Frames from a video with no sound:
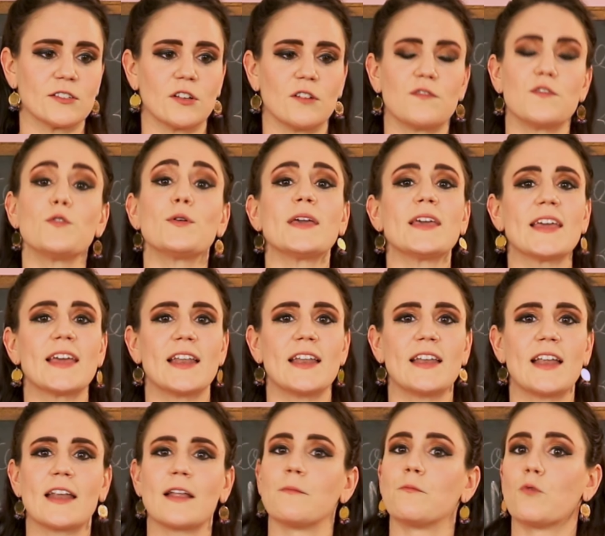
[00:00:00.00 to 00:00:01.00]
So if you can get it
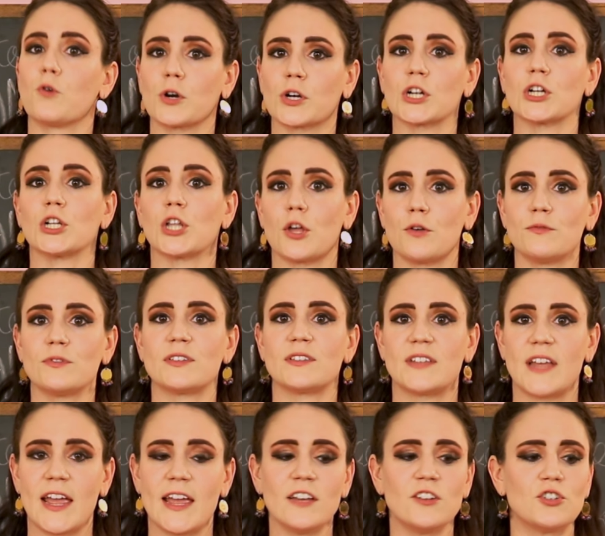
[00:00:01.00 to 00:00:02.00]
at a more closed
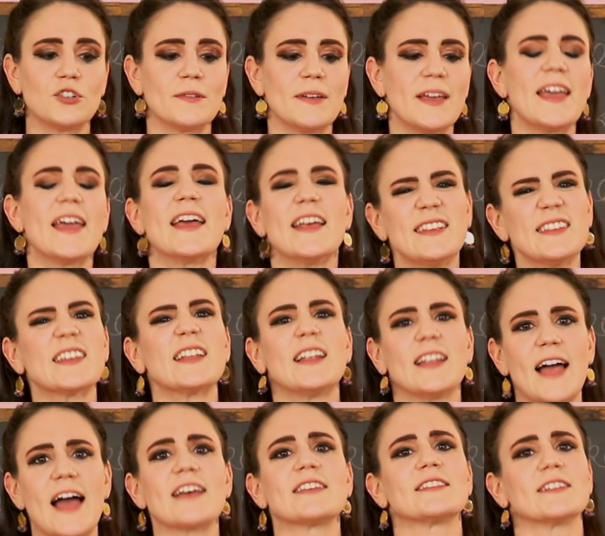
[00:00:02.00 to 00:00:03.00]
stage, it's
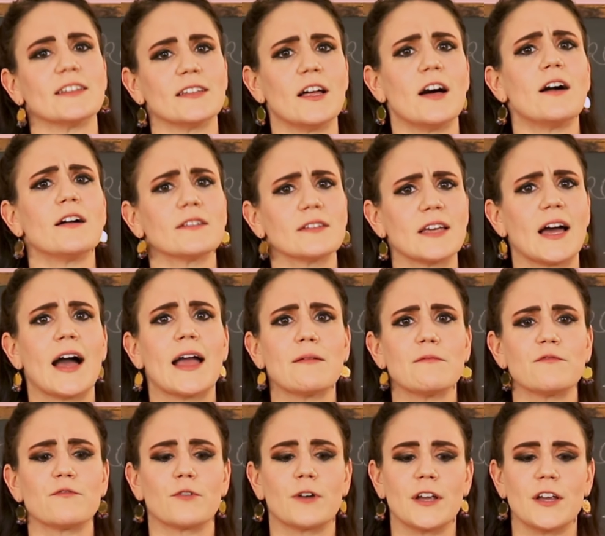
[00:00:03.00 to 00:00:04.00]
going to last a long time
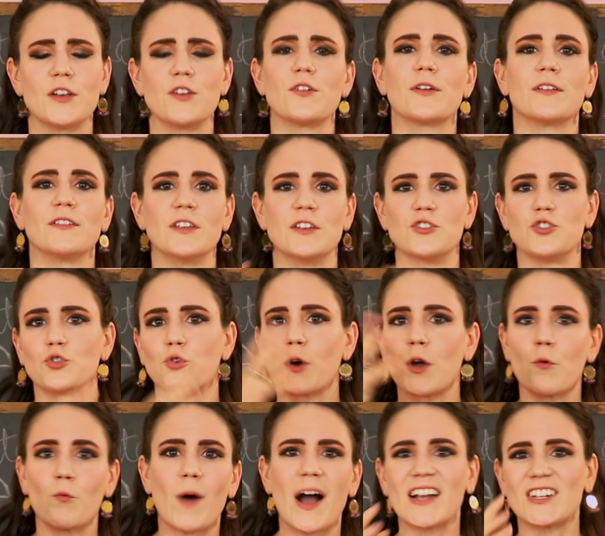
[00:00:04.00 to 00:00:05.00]
for you and you can
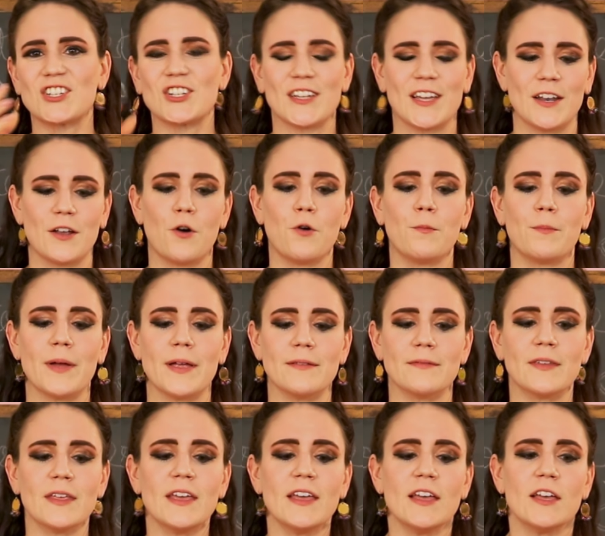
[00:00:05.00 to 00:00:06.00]
enjoy watching it open.
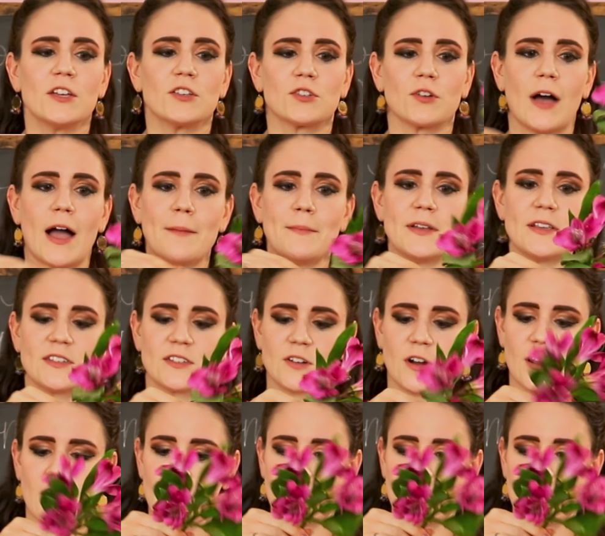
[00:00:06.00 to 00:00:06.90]
So I'm going to start